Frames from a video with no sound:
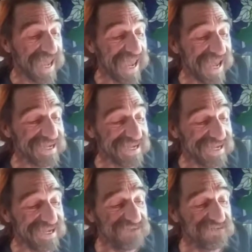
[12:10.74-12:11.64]
and
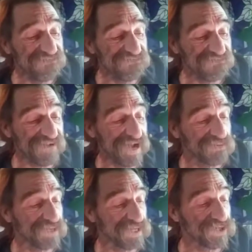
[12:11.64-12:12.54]
even
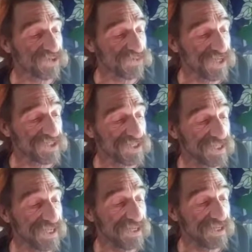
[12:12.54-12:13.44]
found
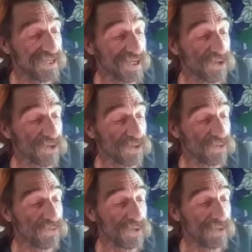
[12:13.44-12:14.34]
increasingly in our
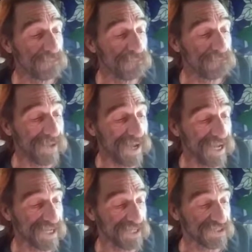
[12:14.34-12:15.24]
own
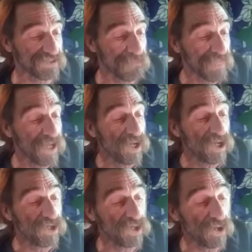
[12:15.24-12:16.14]
bodies.
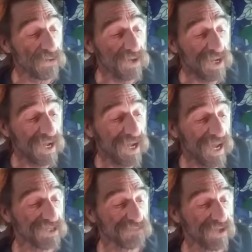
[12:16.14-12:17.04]
Known
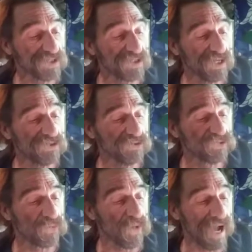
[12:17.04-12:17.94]
as Monsanto's
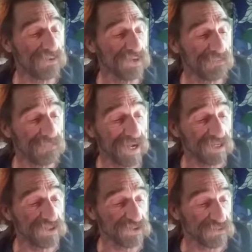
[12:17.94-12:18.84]
Roundup by
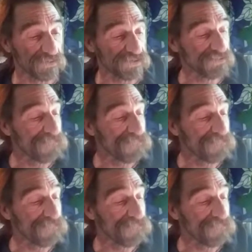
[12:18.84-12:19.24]
consumers